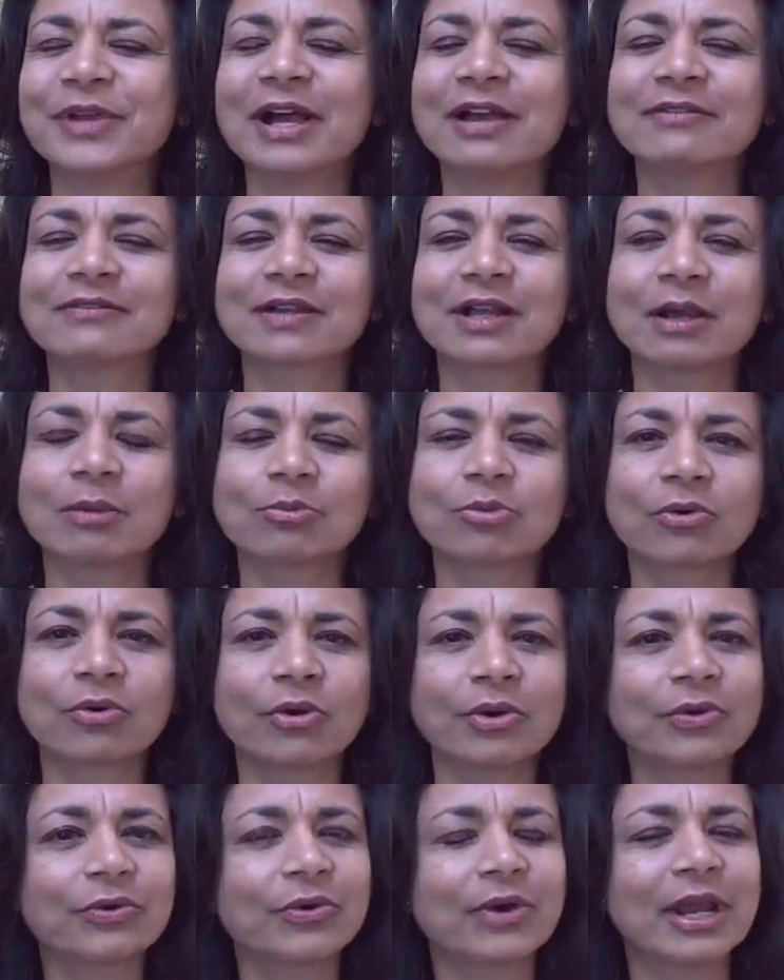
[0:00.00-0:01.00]
I've got
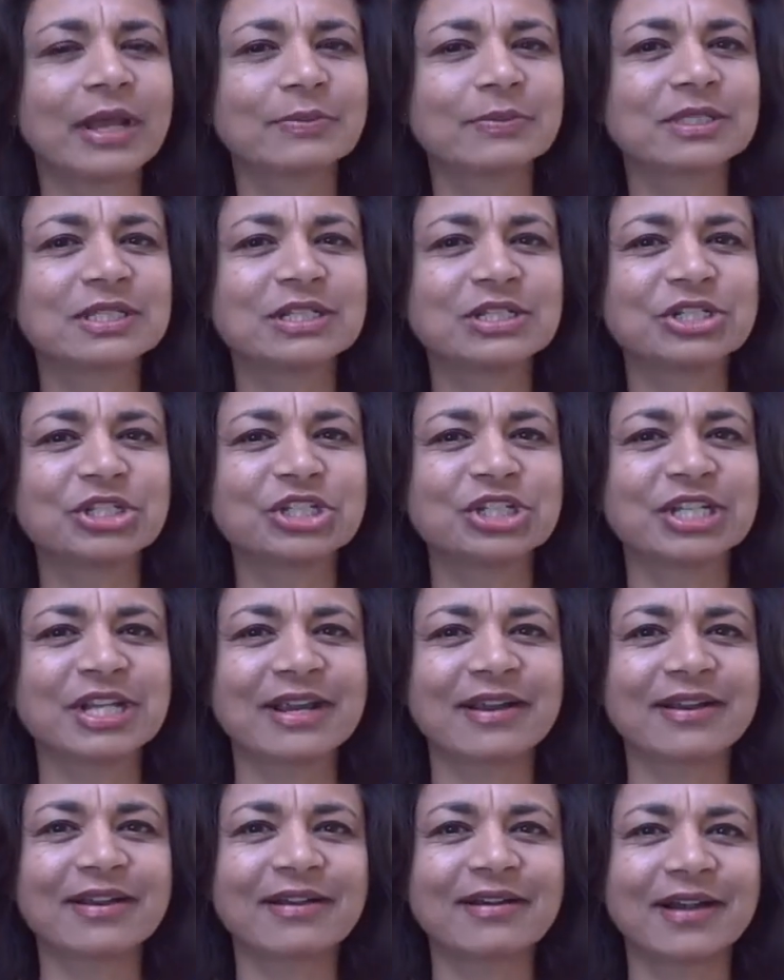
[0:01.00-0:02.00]
programs to
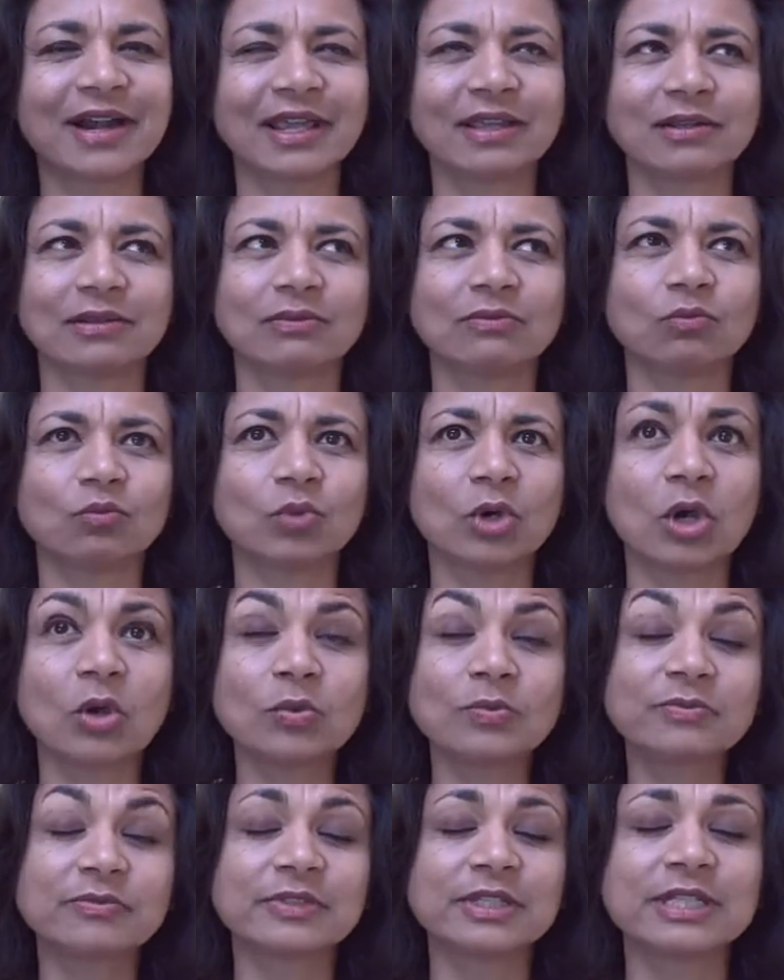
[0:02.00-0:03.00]
share and
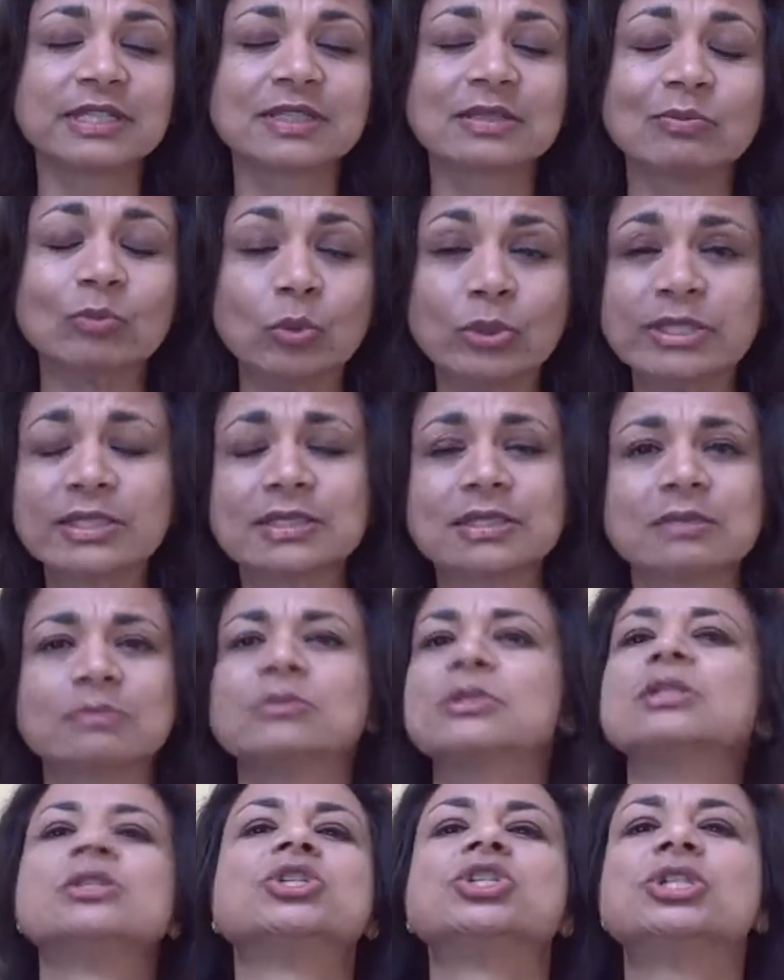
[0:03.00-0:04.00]
hopefully some wisdom
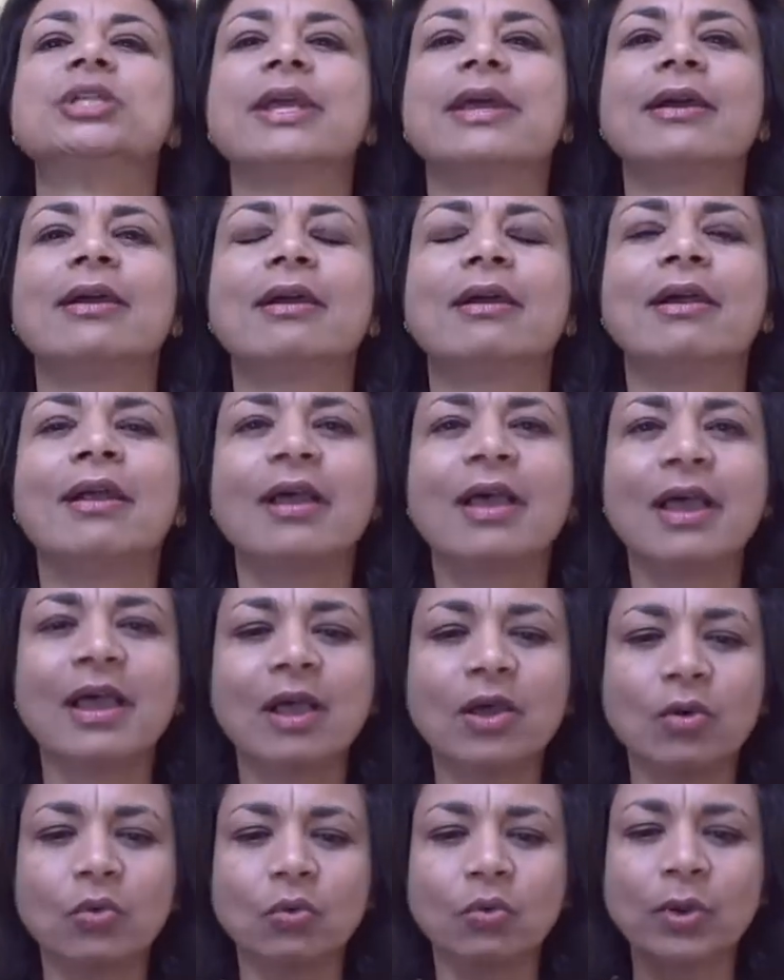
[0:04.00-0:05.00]
to share
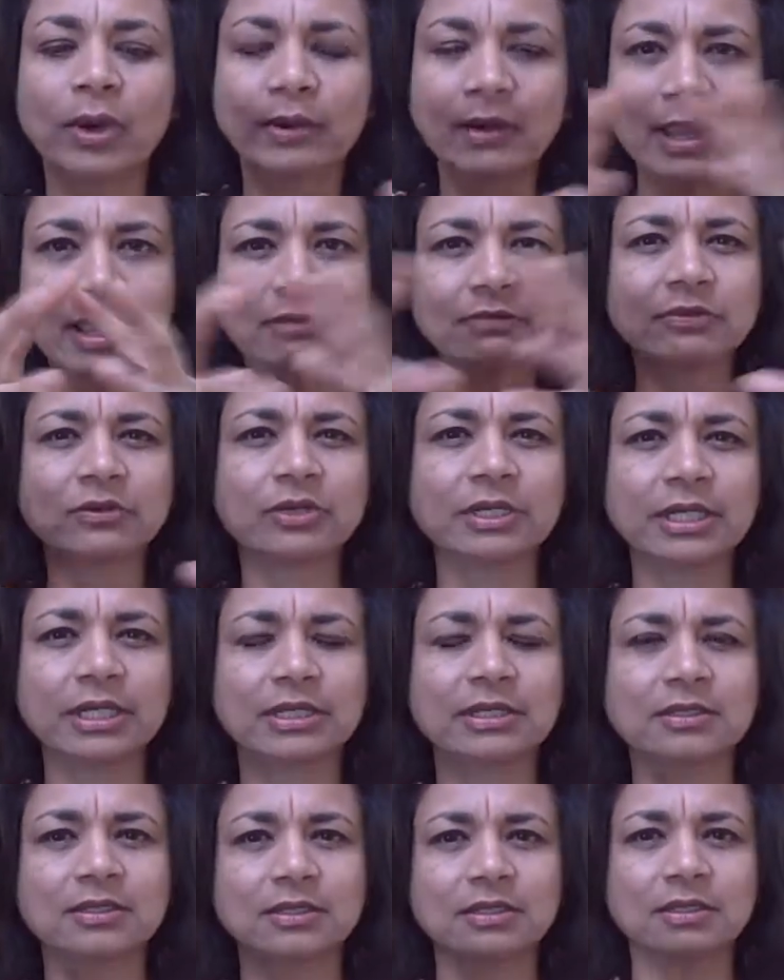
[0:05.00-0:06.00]
wherever it
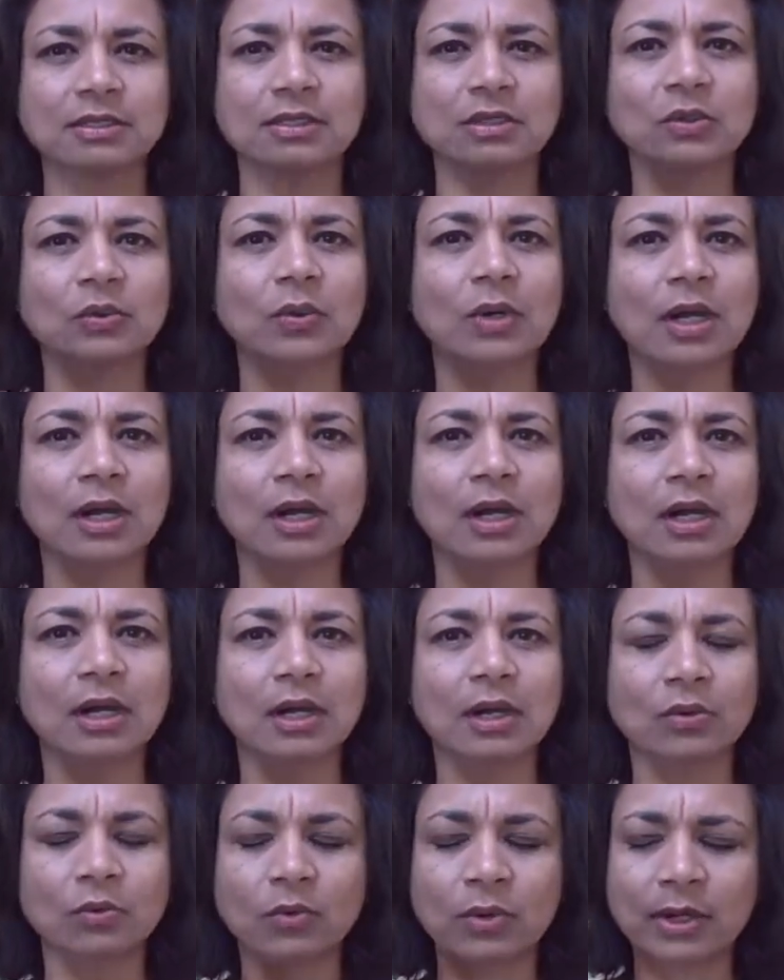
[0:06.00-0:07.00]
is that you
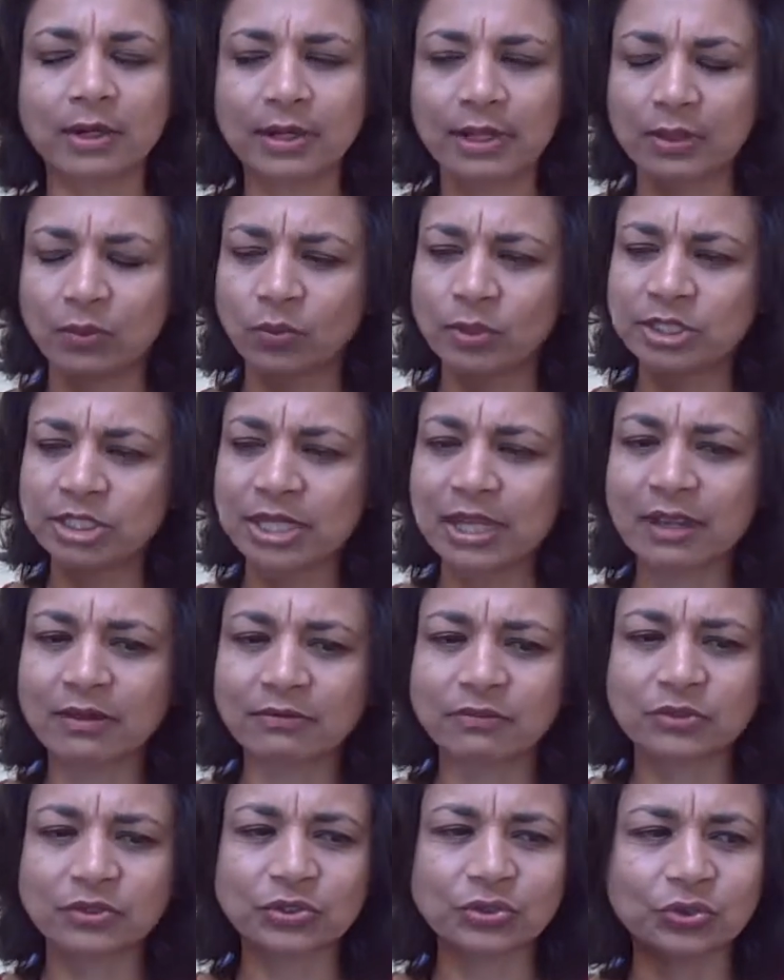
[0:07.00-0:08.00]
are,
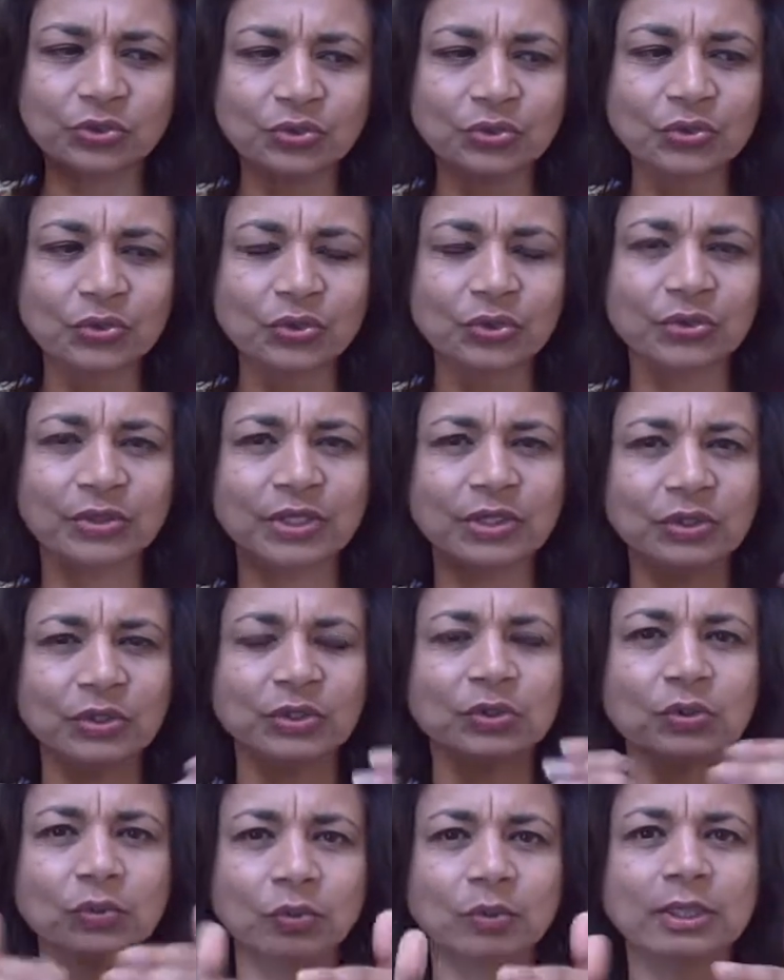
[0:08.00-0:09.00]
whichever door that
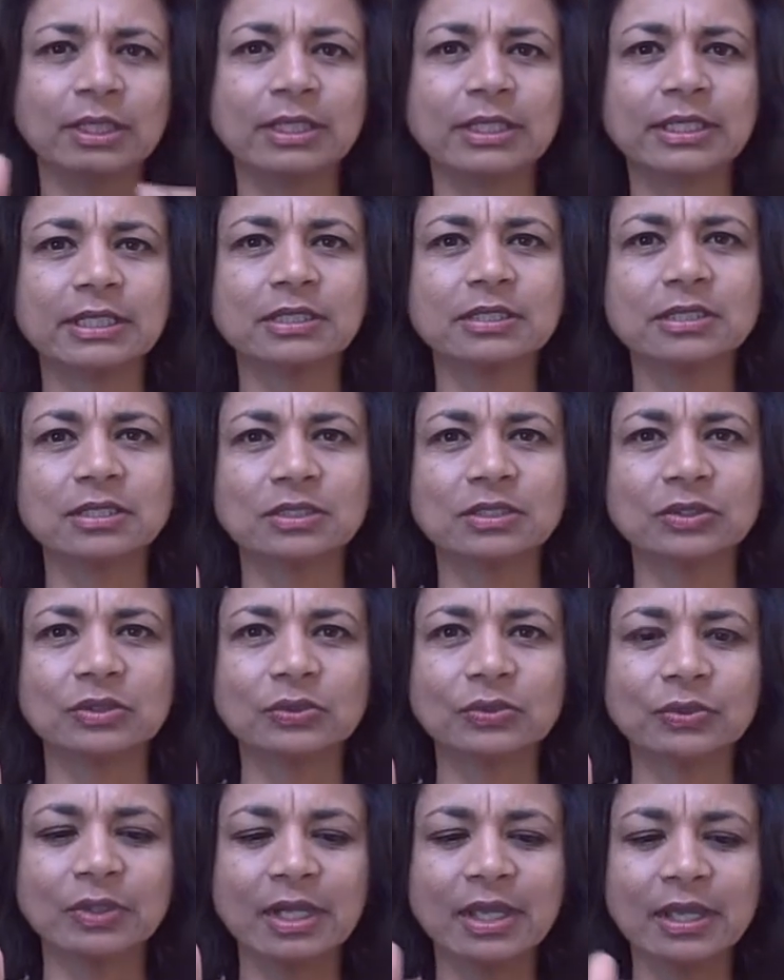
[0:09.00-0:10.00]
you're willing
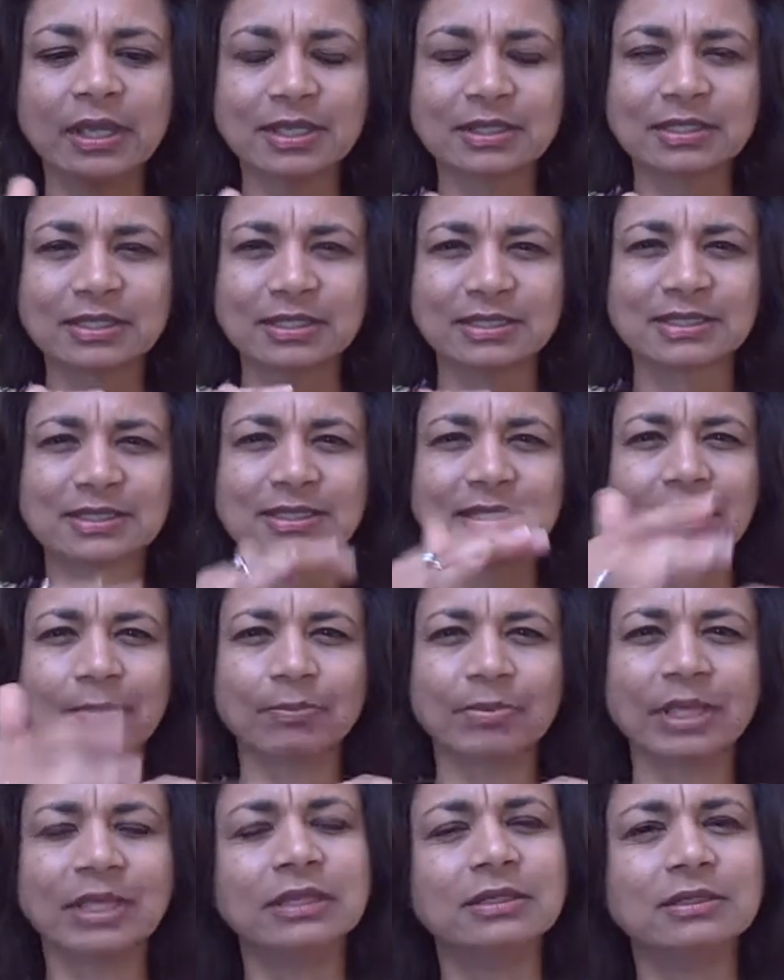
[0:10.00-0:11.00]
to
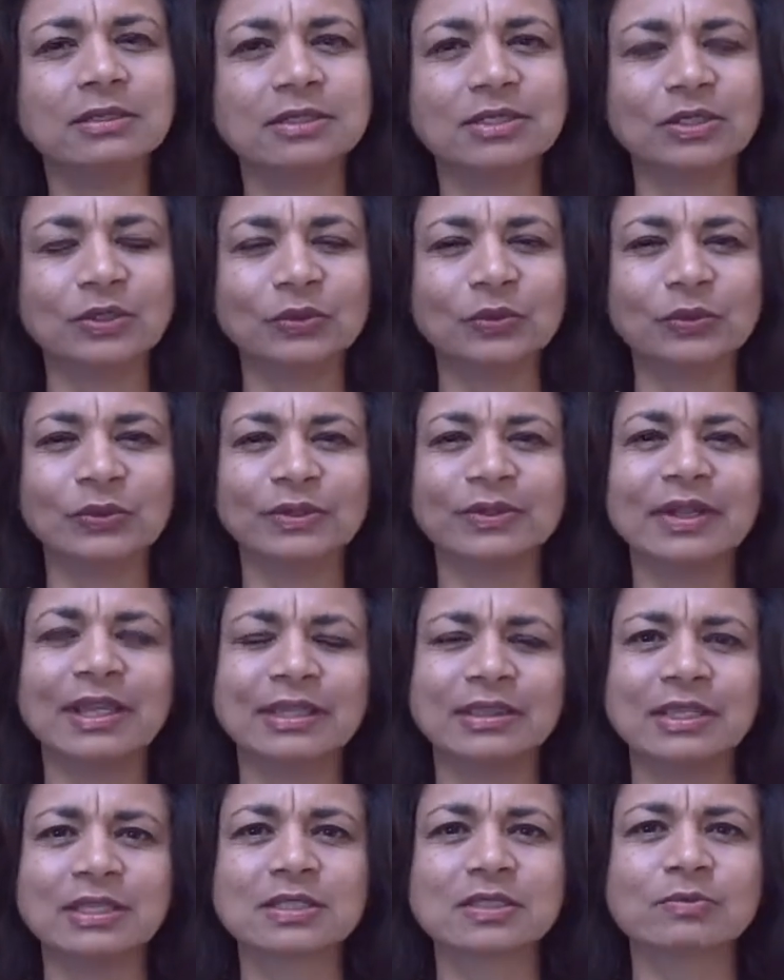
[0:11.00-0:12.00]
step into
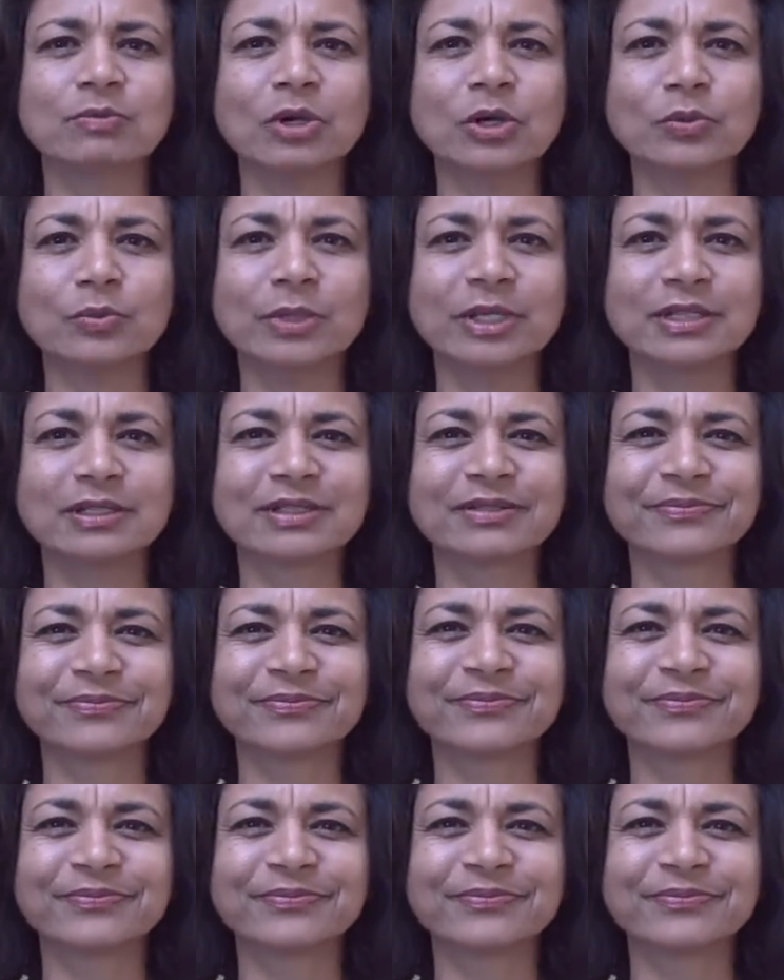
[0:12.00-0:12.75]
in this moment.